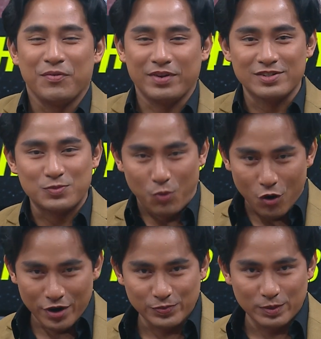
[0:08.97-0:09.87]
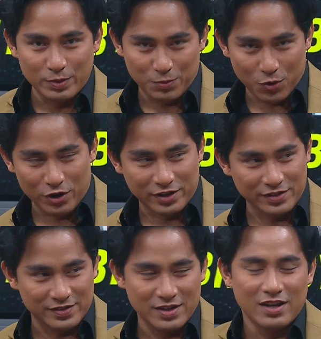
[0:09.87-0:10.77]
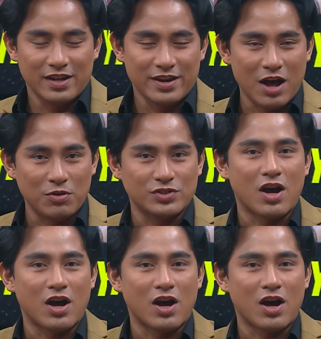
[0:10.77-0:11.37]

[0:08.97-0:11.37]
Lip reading: Because boys will be boys. Now,